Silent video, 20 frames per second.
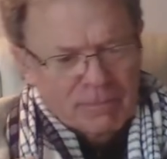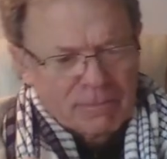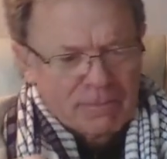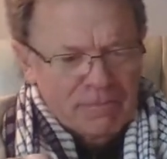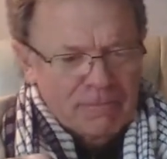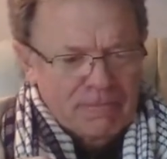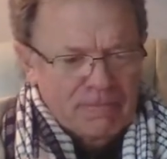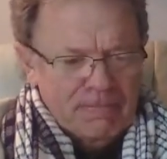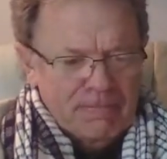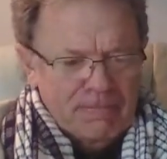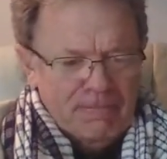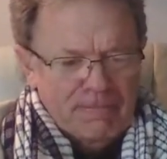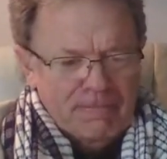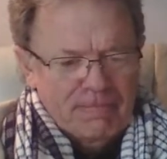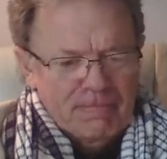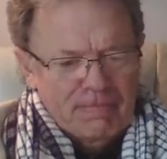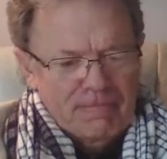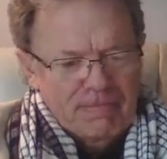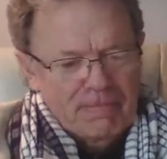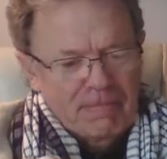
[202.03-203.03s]

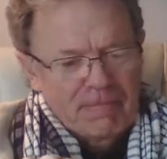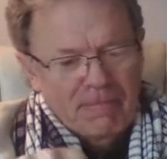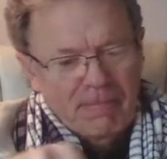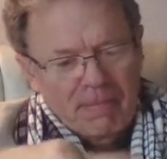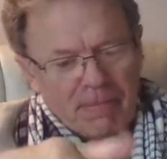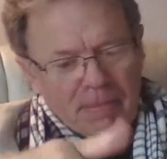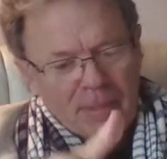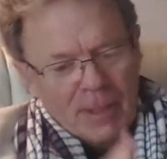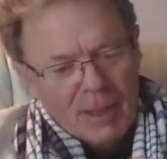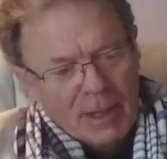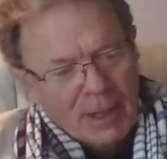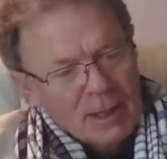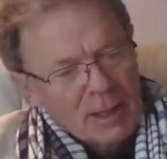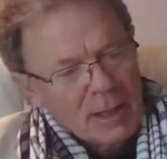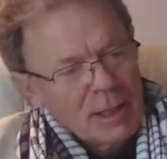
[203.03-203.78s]
Nobody speaks.